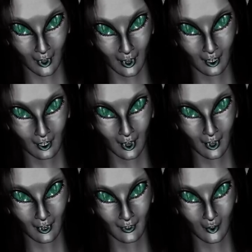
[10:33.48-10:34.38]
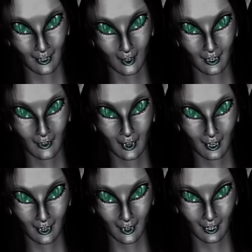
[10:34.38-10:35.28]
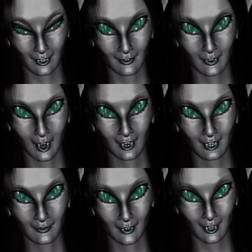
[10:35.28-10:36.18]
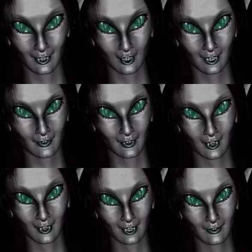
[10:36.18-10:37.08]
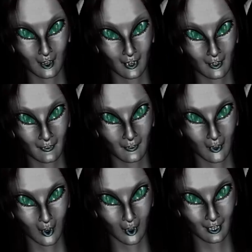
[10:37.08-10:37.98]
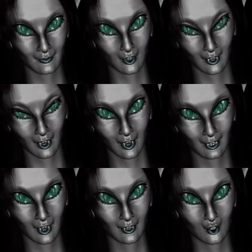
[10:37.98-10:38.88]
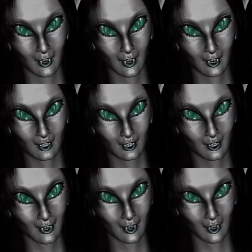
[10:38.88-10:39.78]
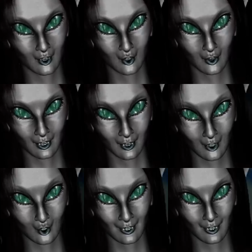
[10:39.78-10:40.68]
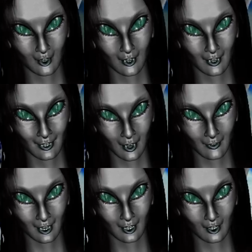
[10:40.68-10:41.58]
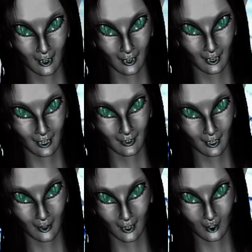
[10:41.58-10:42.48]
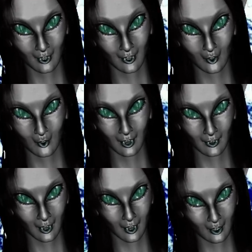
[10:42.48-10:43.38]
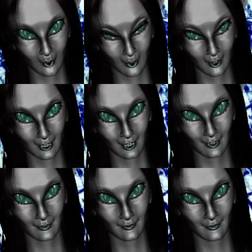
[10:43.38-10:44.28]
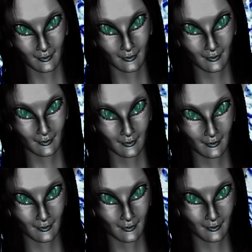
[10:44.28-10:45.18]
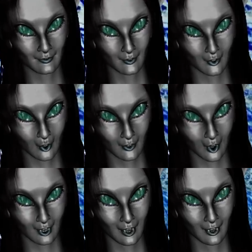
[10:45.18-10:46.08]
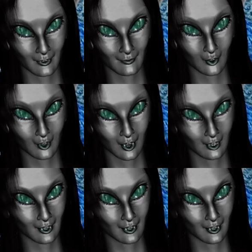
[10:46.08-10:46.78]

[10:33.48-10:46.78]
As well as the stronghold of the industrial military complex that exists on this planet, thus creating the false flag assumption that star people slash ET apostrophe S slash Elohim are the terrorists.